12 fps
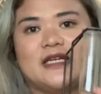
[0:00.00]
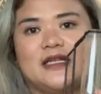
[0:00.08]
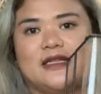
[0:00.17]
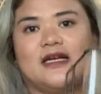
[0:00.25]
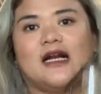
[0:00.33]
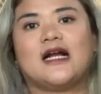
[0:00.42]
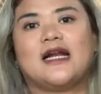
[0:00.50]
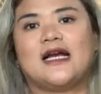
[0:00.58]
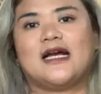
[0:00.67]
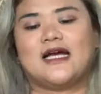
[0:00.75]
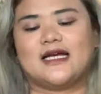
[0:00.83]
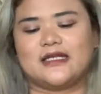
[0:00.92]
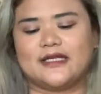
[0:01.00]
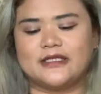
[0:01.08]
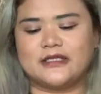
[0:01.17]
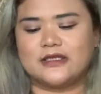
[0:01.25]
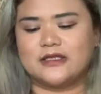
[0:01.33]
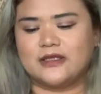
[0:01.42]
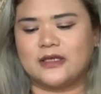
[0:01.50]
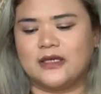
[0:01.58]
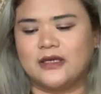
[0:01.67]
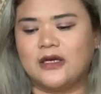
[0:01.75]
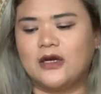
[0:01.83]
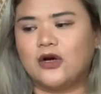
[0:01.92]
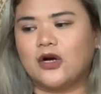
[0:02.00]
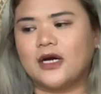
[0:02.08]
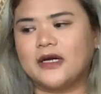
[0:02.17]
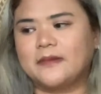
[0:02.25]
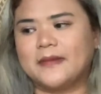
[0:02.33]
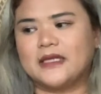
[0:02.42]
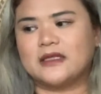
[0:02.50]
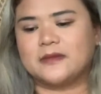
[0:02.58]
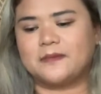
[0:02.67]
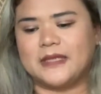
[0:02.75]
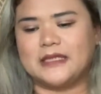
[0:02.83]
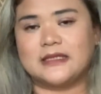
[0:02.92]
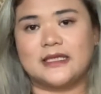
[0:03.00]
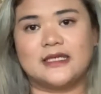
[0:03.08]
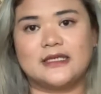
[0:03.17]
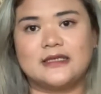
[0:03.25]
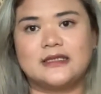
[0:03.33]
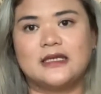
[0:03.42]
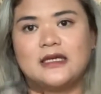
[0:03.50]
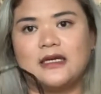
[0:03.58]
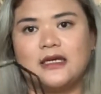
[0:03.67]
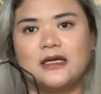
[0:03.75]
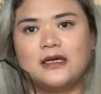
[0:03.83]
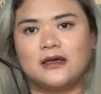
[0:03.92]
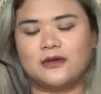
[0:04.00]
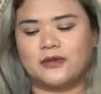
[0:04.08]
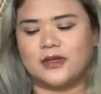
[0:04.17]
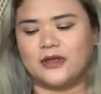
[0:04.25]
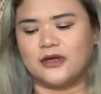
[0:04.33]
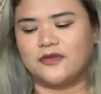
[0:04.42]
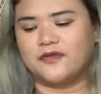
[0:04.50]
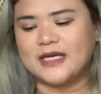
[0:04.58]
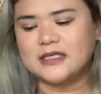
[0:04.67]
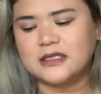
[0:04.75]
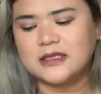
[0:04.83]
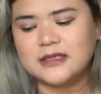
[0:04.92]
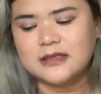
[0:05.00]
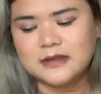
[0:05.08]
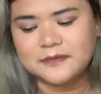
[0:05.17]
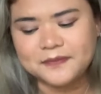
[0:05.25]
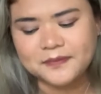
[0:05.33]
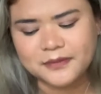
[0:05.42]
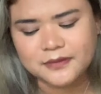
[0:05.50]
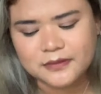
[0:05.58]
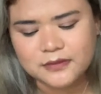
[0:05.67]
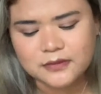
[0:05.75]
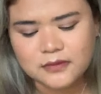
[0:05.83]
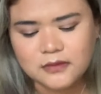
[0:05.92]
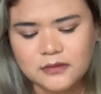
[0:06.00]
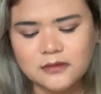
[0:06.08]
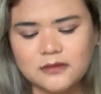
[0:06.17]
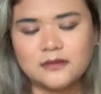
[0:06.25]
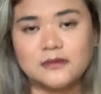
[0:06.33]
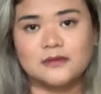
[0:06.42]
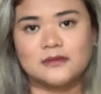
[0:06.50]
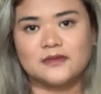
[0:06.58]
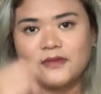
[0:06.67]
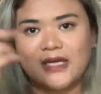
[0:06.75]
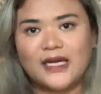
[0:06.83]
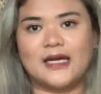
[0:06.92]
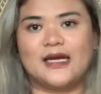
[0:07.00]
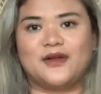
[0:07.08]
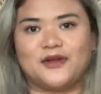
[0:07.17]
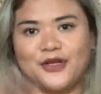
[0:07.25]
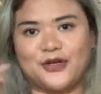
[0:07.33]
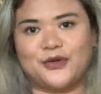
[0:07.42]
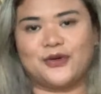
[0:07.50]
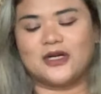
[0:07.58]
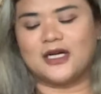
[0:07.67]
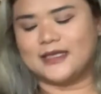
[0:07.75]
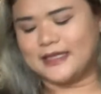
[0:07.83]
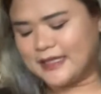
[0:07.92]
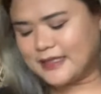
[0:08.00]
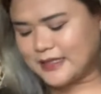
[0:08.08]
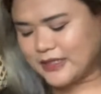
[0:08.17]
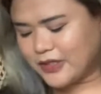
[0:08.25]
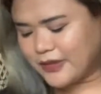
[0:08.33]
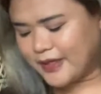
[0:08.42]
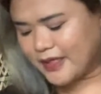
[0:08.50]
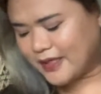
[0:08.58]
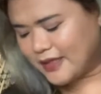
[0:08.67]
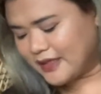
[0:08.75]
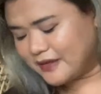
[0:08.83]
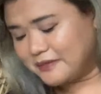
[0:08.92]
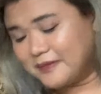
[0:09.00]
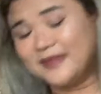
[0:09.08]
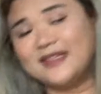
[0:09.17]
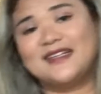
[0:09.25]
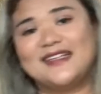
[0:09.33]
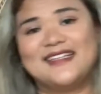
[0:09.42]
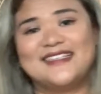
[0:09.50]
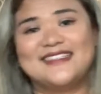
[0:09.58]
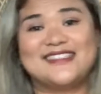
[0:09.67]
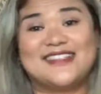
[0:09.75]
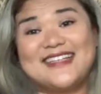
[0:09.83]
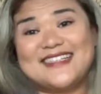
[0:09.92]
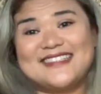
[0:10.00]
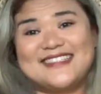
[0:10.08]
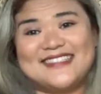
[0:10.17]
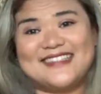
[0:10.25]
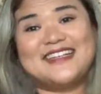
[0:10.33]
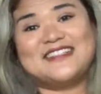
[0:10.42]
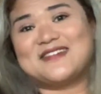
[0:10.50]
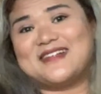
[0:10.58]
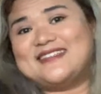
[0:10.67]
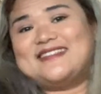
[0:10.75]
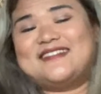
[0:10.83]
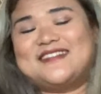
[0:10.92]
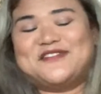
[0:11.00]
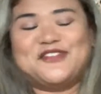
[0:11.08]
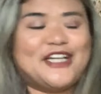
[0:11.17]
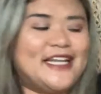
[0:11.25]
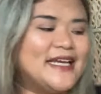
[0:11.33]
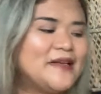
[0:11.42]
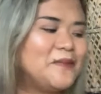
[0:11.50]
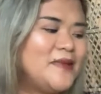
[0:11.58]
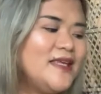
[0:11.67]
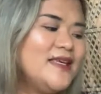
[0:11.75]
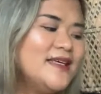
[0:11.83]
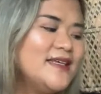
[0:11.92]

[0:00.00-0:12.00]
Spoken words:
and they're gonna act as ornamental pieces with your vessels and, you know, cuttings growing on them. So that's one. If you're like me.